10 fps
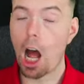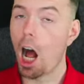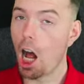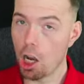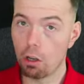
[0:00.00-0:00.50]

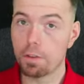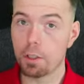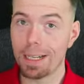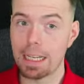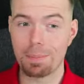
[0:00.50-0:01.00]
I love
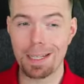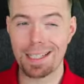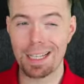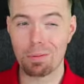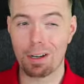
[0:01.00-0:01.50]
doing
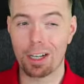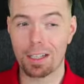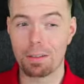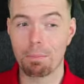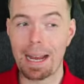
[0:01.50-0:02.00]
SBCs where I
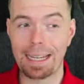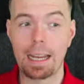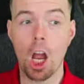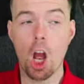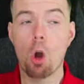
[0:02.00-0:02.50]
can make,
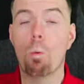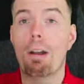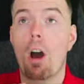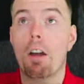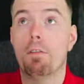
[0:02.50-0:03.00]

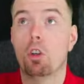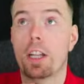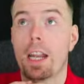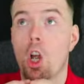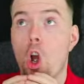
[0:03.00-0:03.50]
where I've done
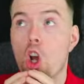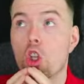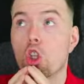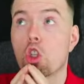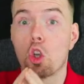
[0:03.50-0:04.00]
it
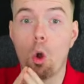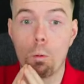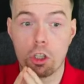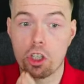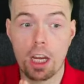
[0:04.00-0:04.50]
so
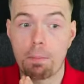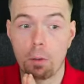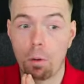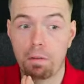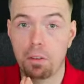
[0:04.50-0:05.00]
much cheaper
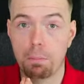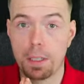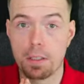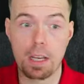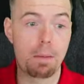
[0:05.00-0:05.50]
than what
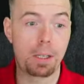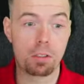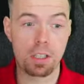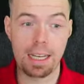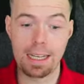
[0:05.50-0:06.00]
Footbin are saying,
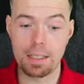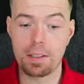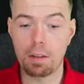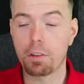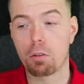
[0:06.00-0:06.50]
because it is
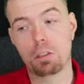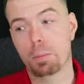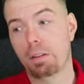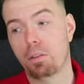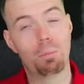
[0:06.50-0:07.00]
difficult to
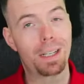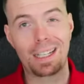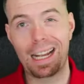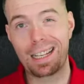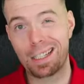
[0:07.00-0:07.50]
beat Footbin,
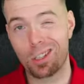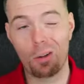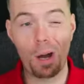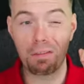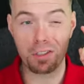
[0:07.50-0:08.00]
and this
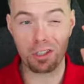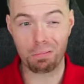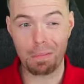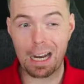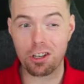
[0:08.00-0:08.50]
time I've
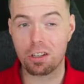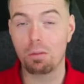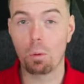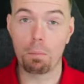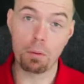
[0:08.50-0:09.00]
smashed
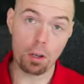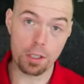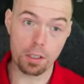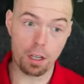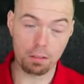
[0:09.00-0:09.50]
what
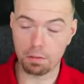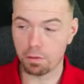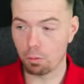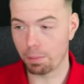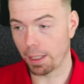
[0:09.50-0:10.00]
prices are on
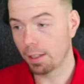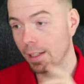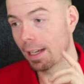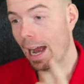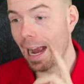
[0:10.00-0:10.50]
Footbin.
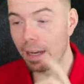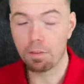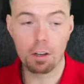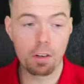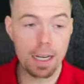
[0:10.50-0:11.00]

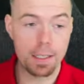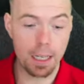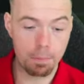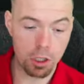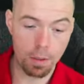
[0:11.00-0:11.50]
85 rated
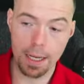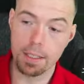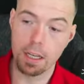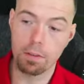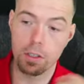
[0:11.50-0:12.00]
team,
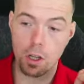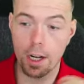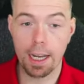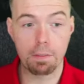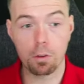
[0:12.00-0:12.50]
287s,
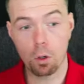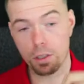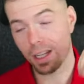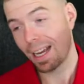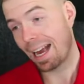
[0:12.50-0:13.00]

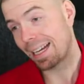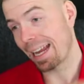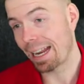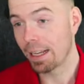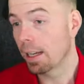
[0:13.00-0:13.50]
984s.
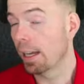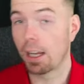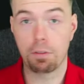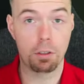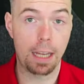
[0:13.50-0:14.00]
Again,
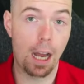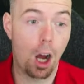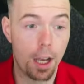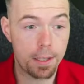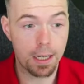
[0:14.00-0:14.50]
if you get a
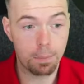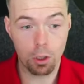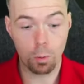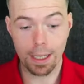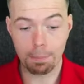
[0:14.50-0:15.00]
higher team of
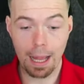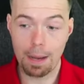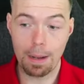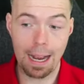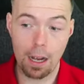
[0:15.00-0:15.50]
the week
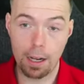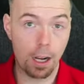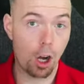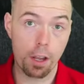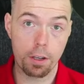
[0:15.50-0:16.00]
player,
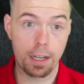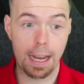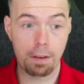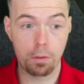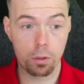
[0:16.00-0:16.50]
higher than an
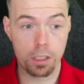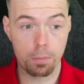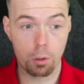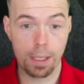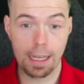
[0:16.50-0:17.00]
84
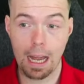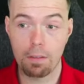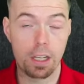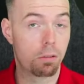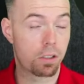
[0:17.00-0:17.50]
team of the week out
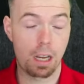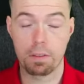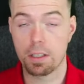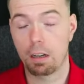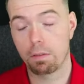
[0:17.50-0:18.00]
of it, it'll save
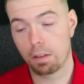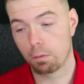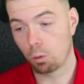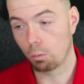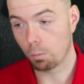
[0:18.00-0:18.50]
yourself
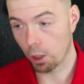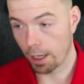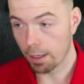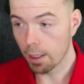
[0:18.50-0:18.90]
even more money.